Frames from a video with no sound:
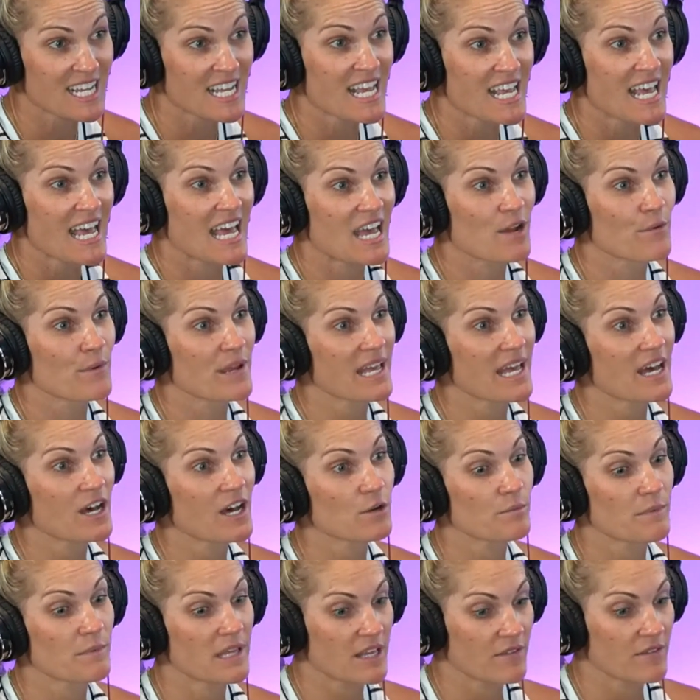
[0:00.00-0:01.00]
And we
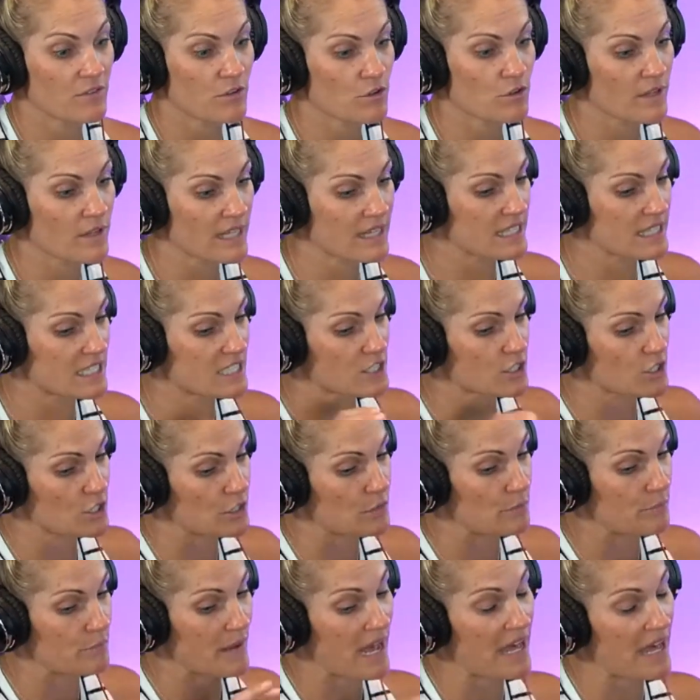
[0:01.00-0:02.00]
help give you like this certain
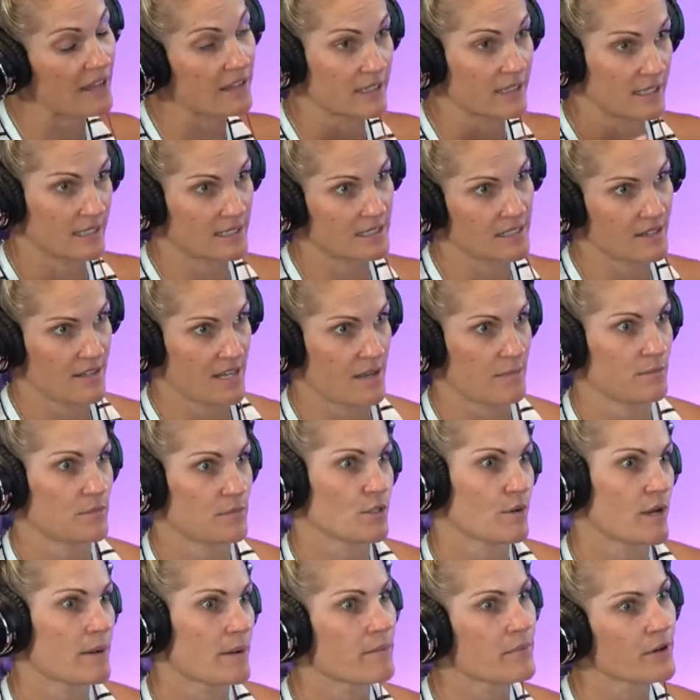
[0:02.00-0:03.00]
balance of them. So
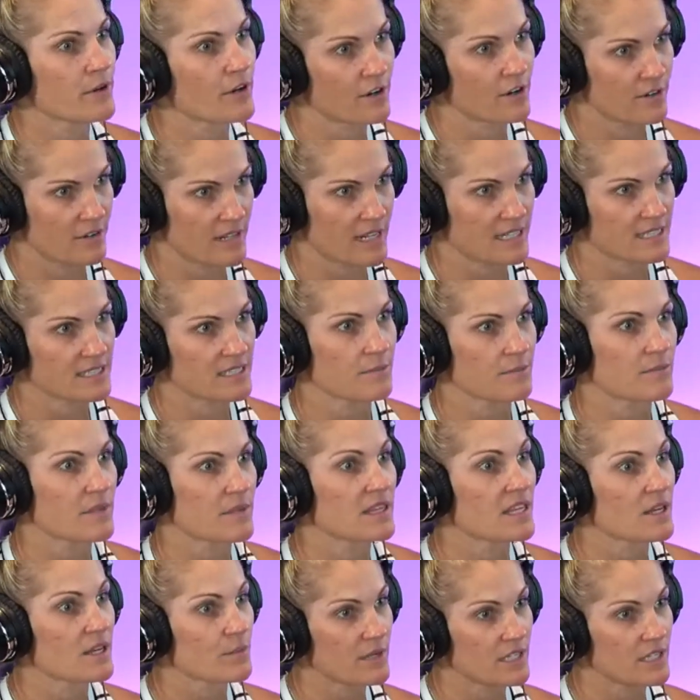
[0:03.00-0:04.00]
at Burn, that's something
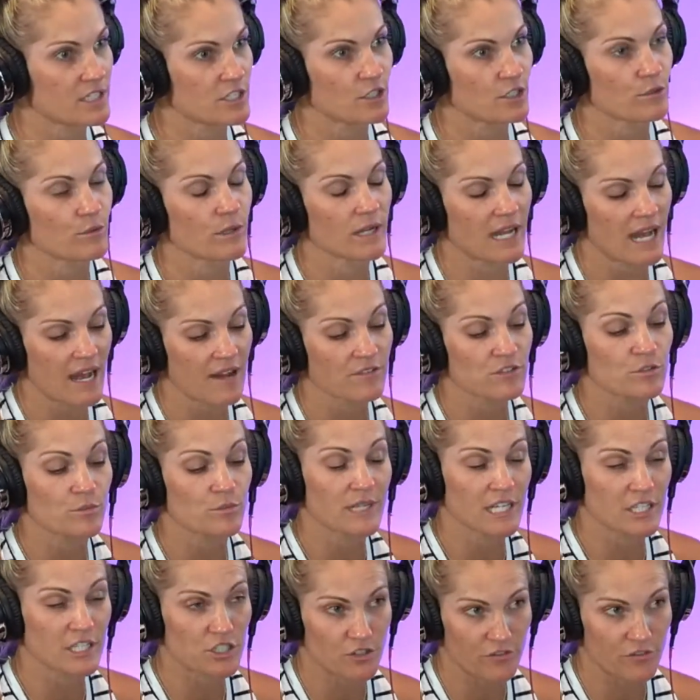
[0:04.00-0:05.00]
that we do. And after we
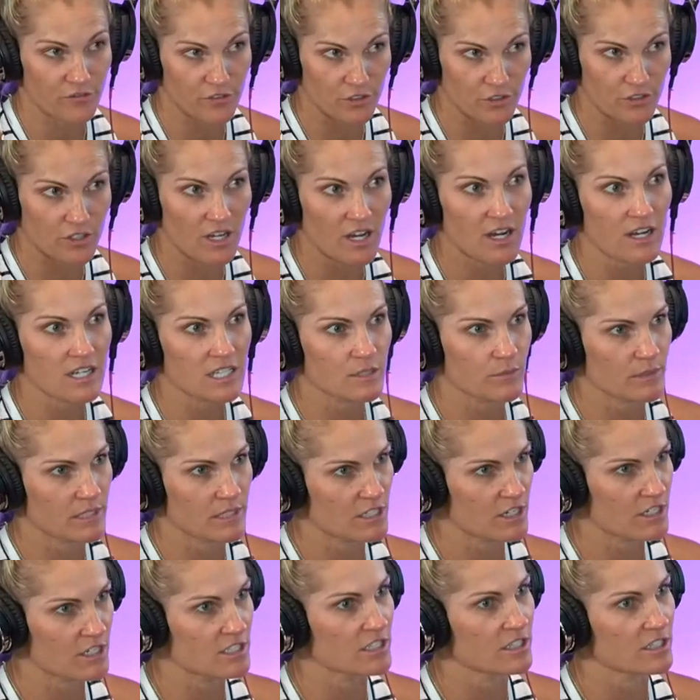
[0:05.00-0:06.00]
get your food logs, we
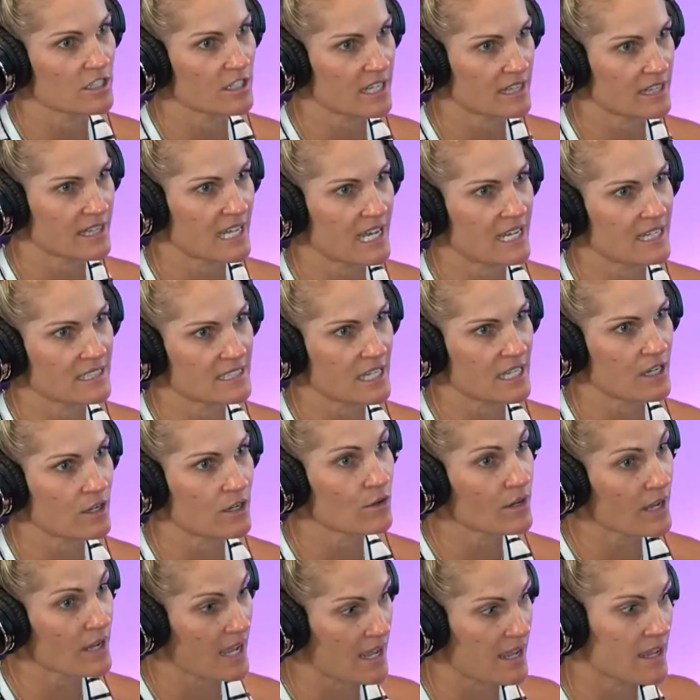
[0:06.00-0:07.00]
start to look at that and say,
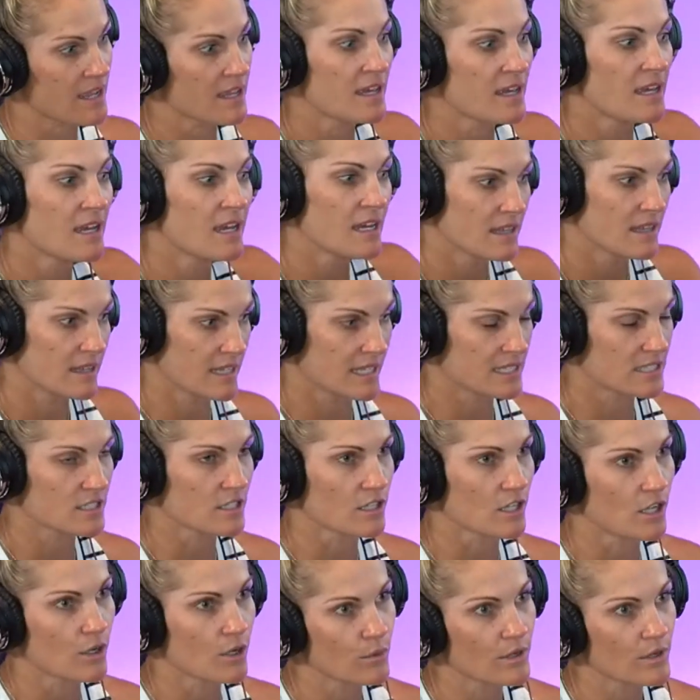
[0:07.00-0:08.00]
okay, let's
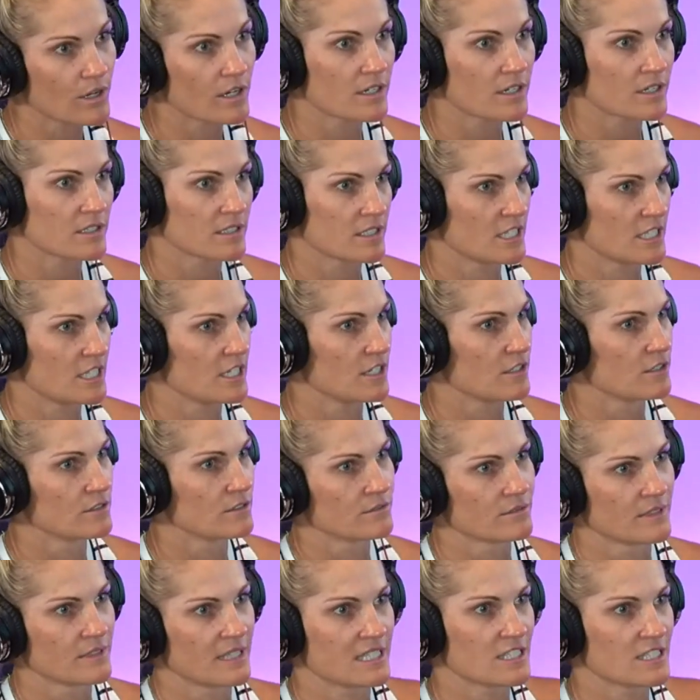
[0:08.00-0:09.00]
lower
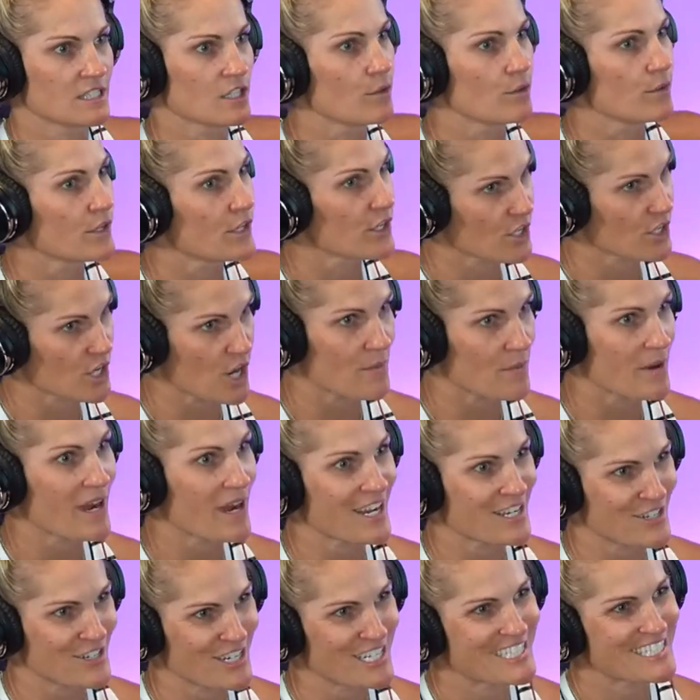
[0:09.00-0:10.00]
your
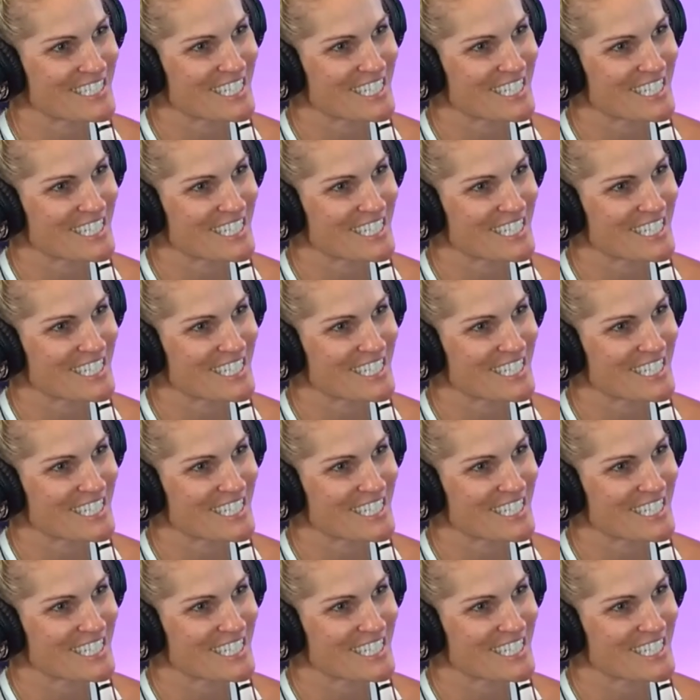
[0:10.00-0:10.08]
carbohydrates.